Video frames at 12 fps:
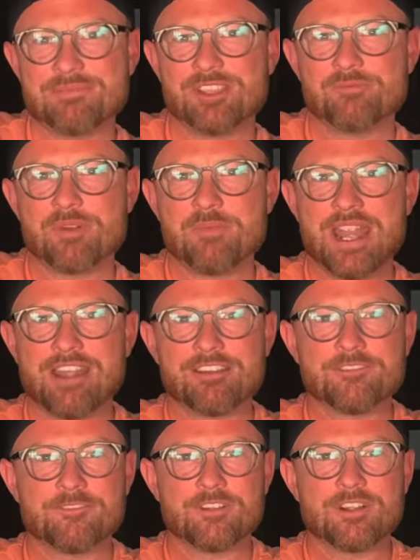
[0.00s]
They're
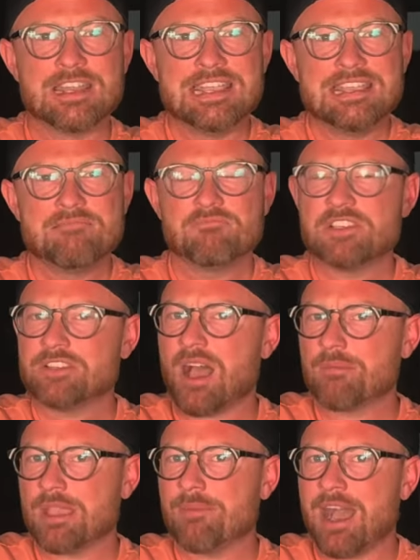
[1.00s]
preparing for the
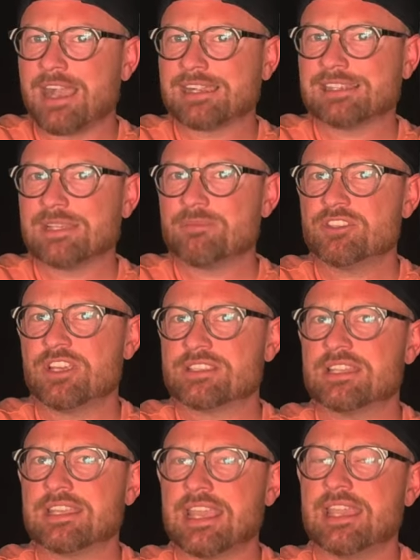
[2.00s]
zombie apocalypse just
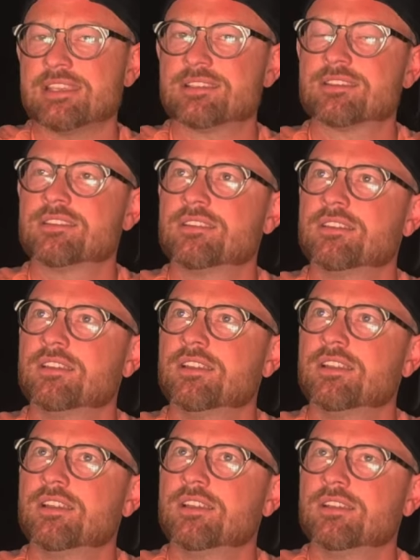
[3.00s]
in case.
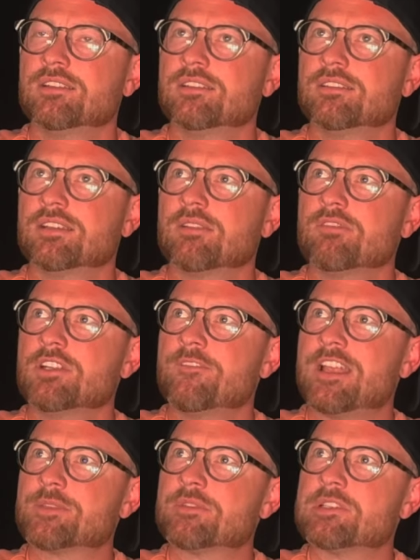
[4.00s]
I wonder if
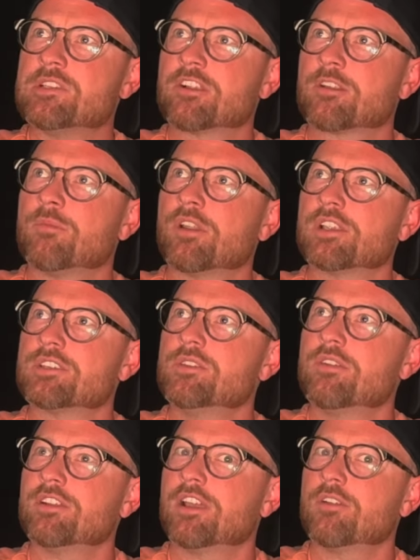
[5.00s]
that's what Zuckerberg is
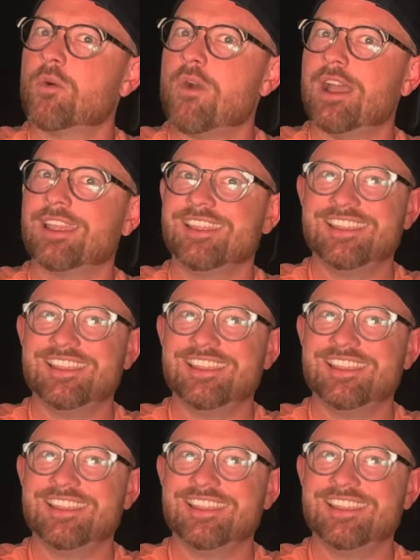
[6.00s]
doing on Hawaii.